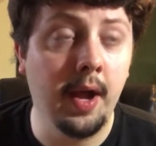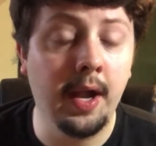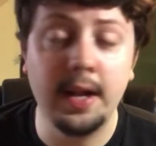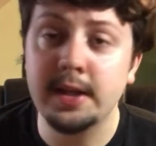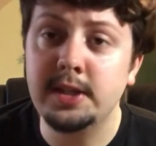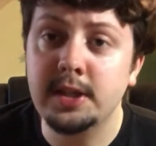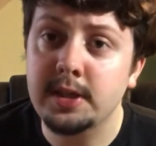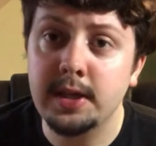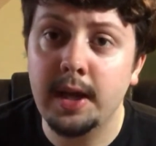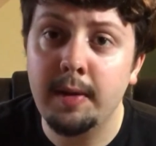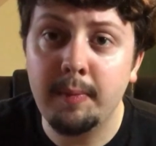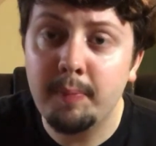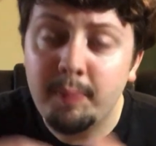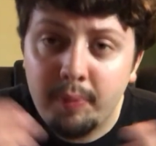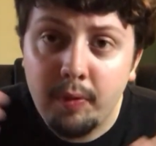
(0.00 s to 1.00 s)
And
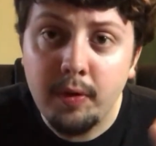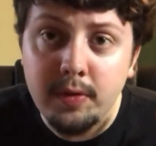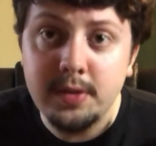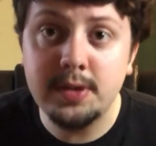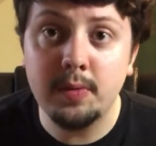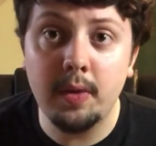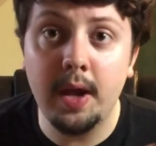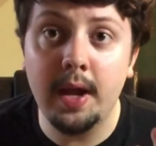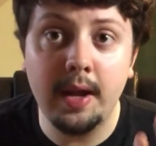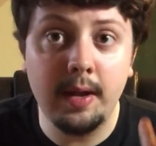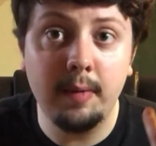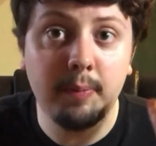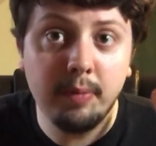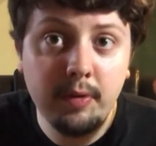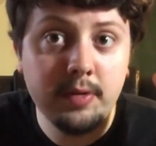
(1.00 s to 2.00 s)
it proves
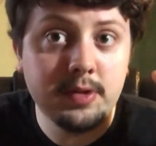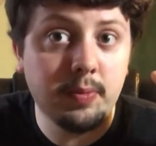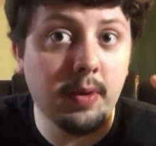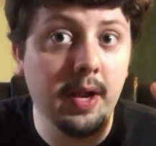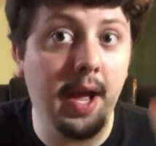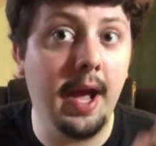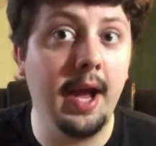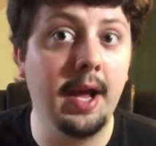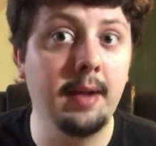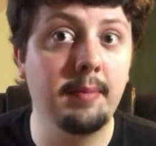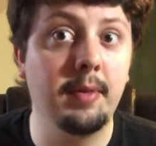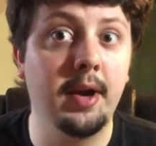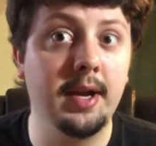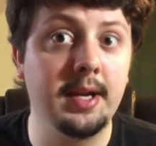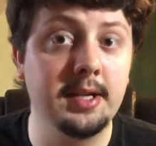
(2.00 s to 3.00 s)
what I had in mind,